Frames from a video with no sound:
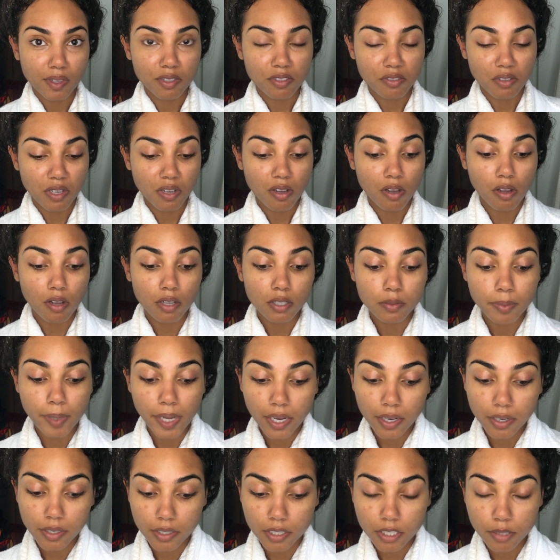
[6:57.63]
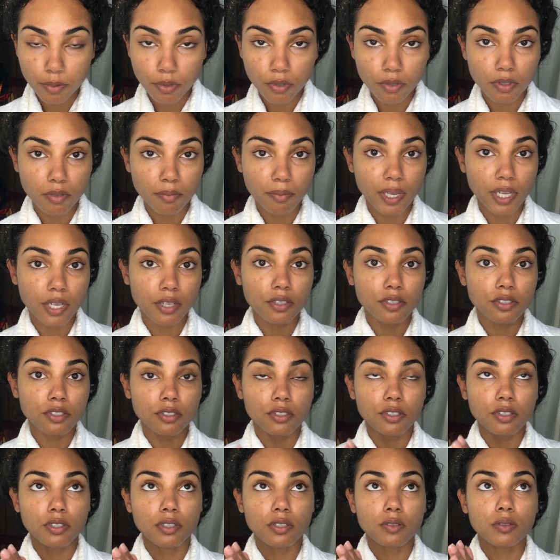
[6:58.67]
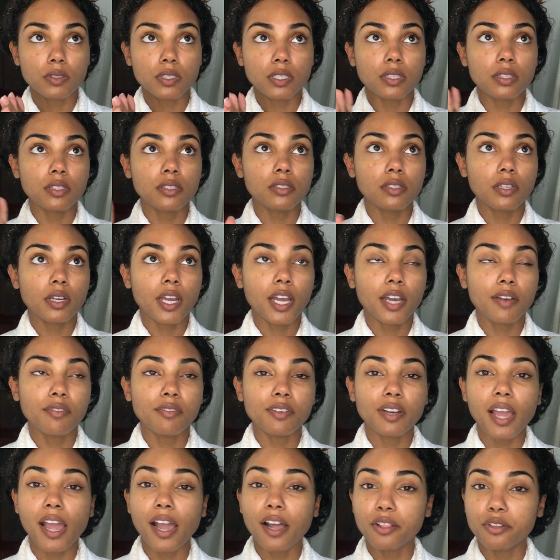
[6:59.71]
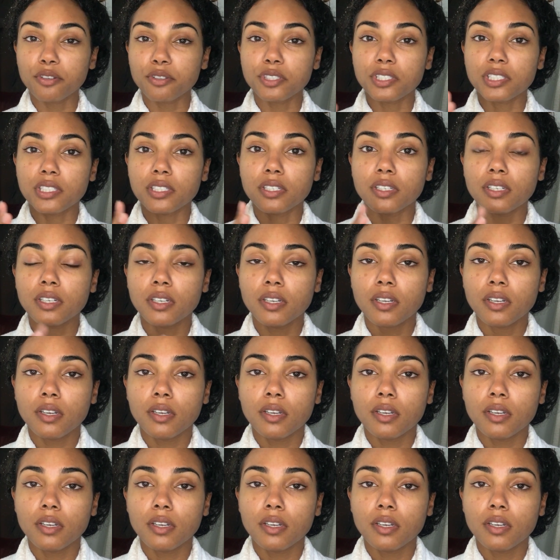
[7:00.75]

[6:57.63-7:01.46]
So I called back and I spoke with the manager and I was like, listen, I have an allergy